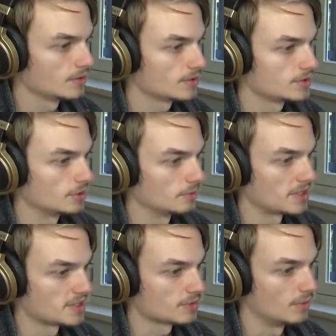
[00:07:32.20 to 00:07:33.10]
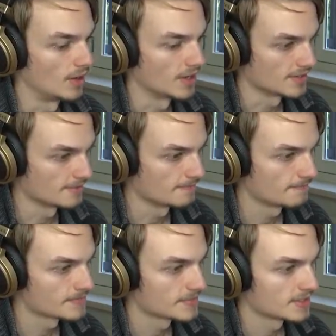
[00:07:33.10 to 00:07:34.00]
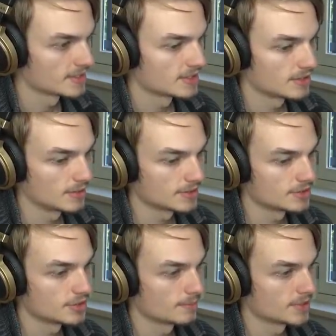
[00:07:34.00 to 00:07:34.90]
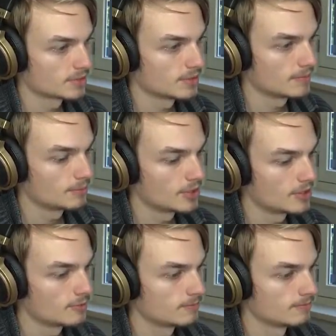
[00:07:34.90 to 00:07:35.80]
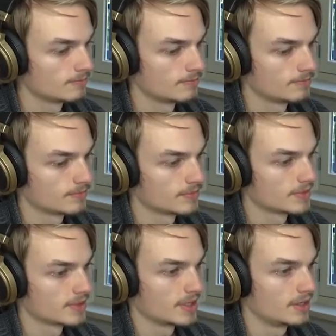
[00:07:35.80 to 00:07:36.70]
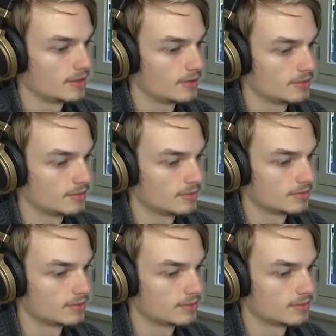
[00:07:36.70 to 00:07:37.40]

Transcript: You can join my squad. You want to join my squad, bro? Hello?